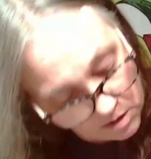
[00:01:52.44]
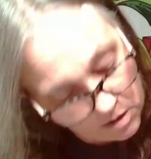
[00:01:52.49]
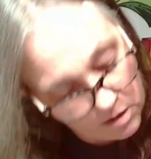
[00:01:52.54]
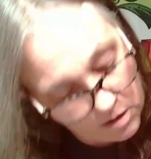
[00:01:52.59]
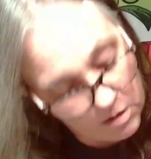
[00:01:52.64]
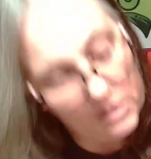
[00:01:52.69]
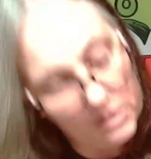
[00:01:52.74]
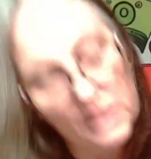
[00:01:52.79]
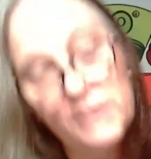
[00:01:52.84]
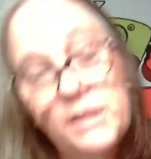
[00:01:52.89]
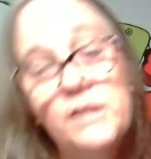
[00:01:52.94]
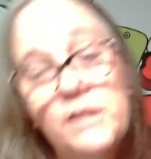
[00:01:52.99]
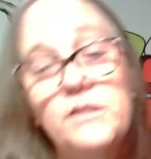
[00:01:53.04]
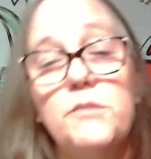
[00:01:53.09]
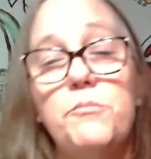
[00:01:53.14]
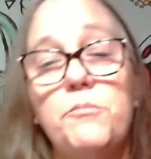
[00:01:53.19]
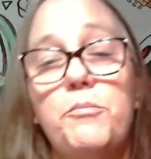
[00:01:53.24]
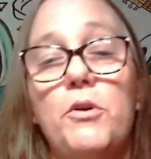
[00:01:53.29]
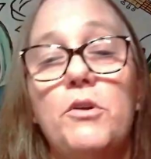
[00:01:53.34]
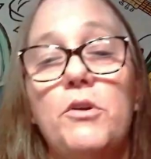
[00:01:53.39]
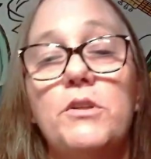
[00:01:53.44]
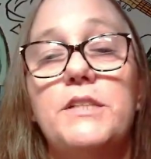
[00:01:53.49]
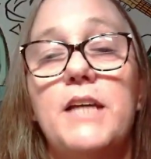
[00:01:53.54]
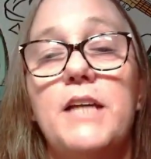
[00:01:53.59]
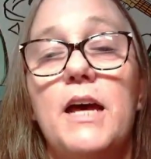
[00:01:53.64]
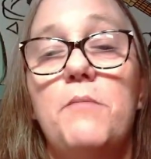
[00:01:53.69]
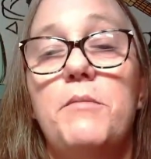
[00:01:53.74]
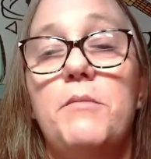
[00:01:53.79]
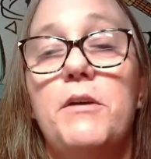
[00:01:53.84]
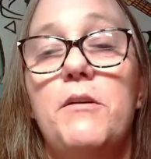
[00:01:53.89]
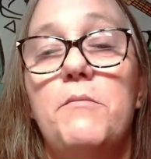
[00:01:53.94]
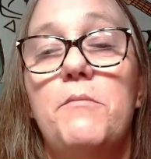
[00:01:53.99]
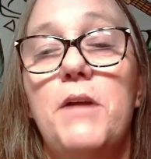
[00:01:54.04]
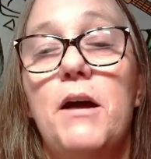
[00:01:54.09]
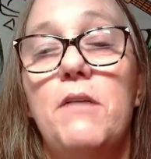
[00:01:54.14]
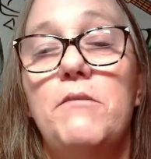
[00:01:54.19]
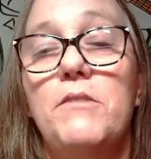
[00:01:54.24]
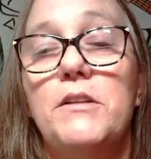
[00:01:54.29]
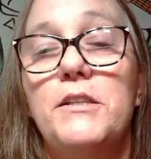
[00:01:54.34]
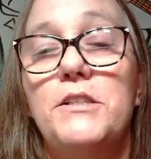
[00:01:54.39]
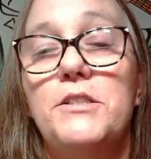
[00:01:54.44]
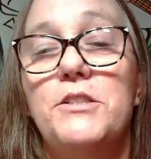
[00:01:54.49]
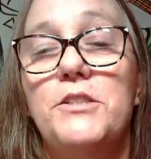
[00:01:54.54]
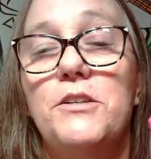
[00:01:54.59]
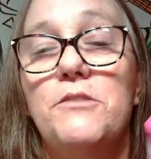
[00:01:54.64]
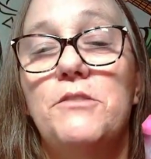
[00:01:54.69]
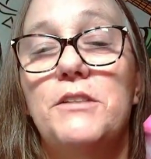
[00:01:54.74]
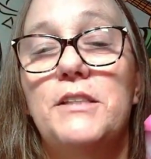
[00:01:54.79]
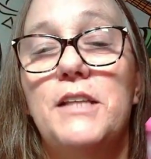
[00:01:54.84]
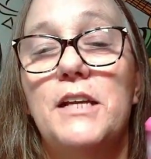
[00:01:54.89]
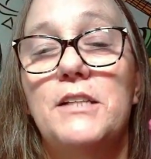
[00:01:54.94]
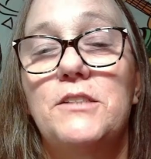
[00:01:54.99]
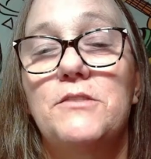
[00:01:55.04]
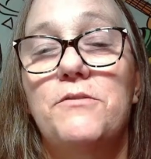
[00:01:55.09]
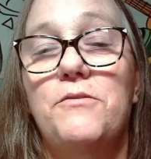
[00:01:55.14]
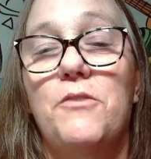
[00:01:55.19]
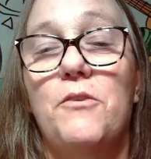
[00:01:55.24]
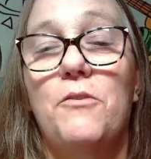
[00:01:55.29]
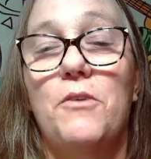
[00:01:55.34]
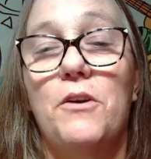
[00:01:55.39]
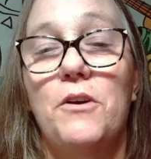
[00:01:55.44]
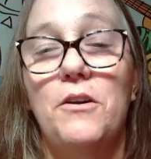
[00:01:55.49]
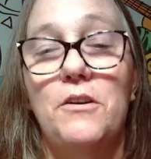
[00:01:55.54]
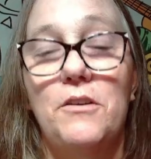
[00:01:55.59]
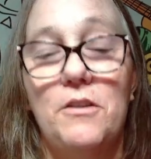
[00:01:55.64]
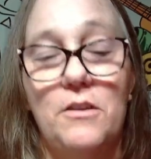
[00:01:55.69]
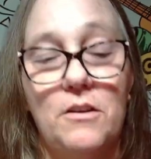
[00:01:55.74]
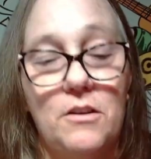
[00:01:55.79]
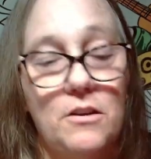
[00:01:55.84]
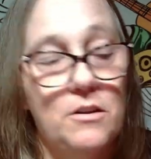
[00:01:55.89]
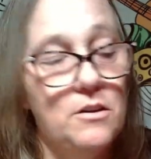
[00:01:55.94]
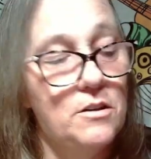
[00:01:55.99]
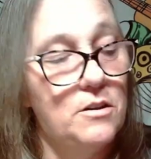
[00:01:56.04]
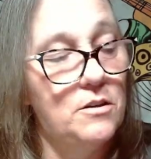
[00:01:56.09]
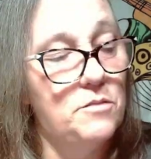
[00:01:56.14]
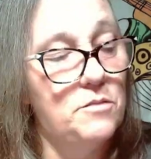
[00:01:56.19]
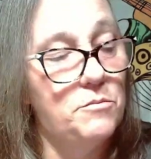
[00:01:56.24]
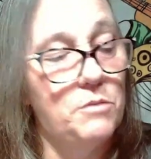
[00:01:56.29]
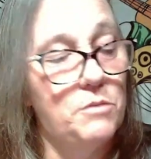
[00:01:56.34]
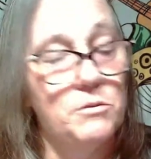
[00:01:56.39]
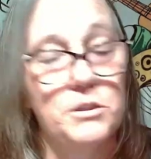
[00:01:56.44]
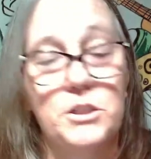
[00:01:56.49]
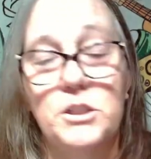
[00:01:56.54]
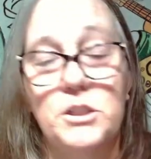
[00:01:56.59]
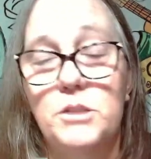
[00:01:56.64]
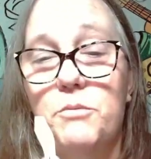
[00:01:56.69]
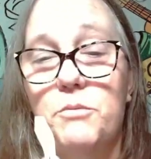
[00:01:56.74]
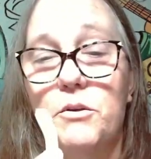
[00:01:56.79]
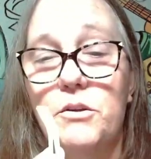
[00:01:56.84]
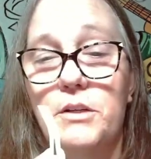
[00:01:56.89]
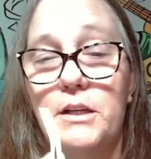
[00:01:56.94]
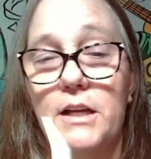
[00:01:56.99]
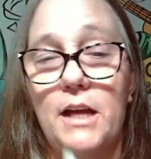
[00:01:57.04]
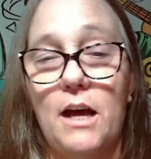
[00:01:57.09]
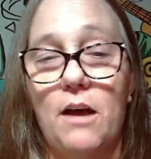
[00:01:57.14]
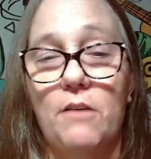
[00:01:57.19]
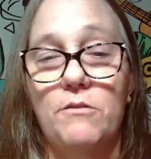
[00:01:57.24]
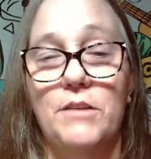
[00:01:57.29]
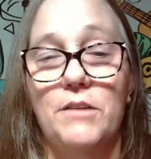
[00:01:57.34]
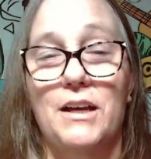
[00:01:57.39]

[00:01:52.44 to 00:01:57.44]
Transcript: Okay, there's a pull tab here. I'm not really sure what that's for, but we just pulled it out.